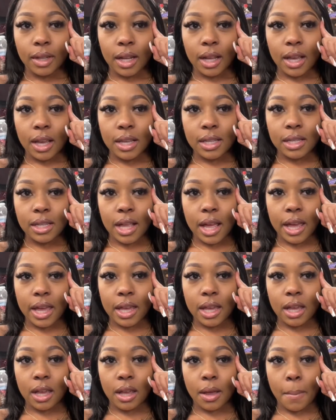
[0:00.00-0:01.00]
It's like
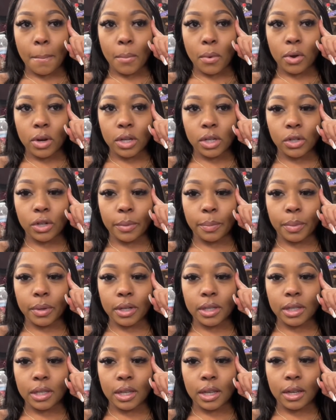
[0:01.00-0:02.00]
more strippers
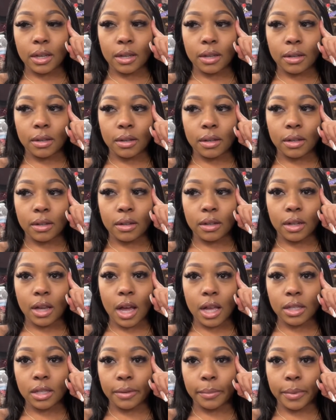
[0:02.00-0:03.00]
than
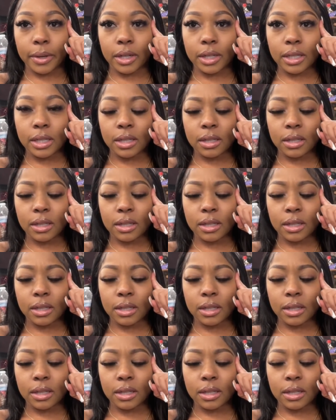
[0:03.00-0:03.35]
customers.